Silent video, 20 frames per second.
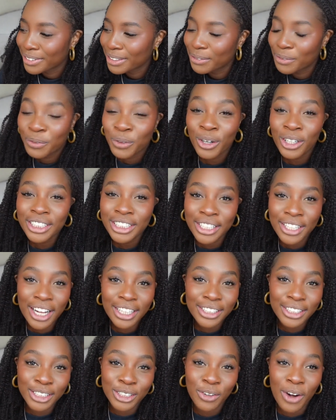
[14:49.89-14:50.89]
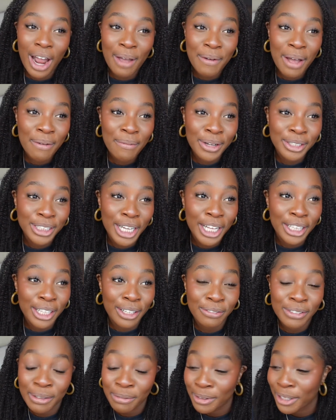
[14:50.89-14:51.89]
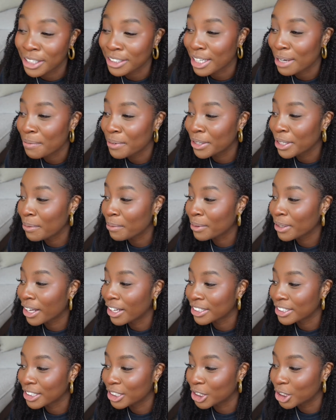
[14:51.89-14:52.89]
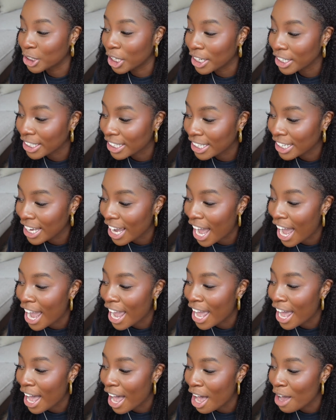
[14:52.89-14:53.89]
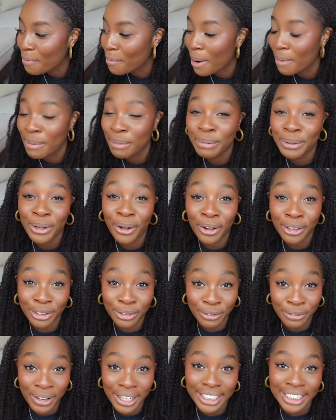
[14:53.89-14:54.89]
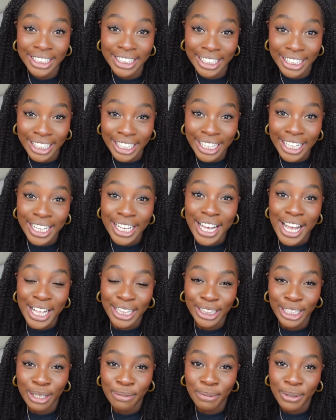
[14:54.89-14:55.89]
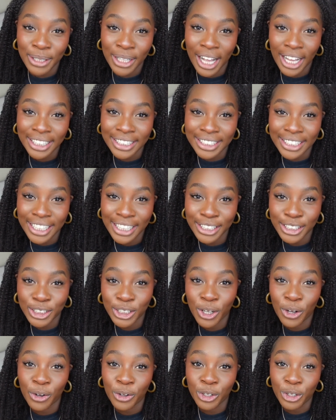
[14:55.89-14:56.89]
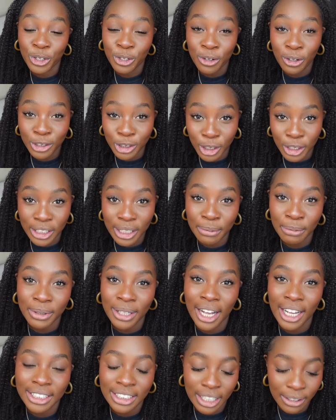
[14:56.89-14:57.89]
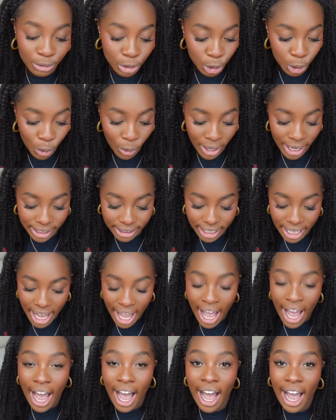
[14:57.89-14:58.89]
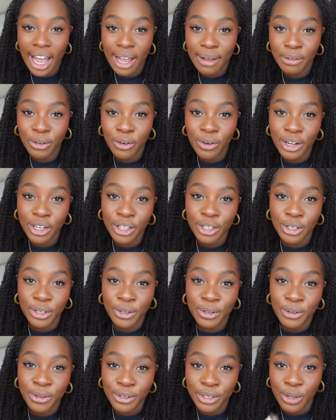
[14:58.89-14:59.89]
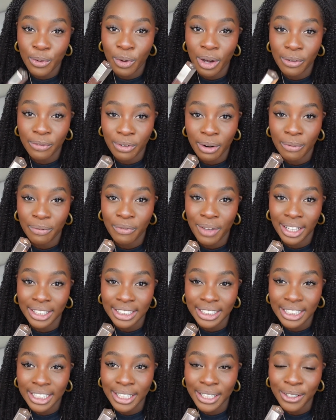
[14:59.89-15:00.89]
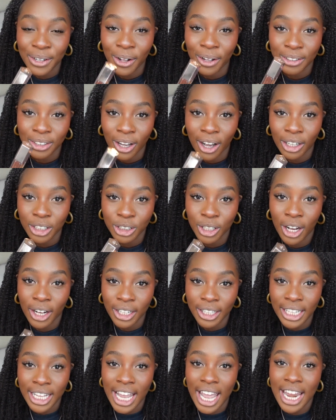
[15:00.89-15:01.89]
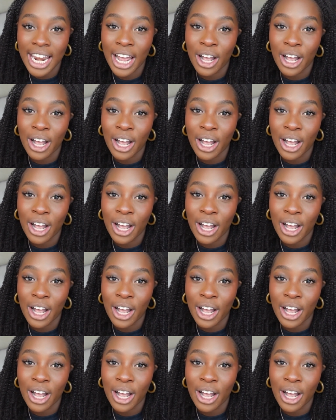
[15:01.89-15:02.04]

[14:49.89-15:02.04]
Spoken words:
Words cannot describe how much I love lip gloss. I'm a lip gloss junkie. I have probably all the Fenty lip glosses, so use your lip gloss of choice. I'm going to use the one from Fenty called Hot Chocolate, and I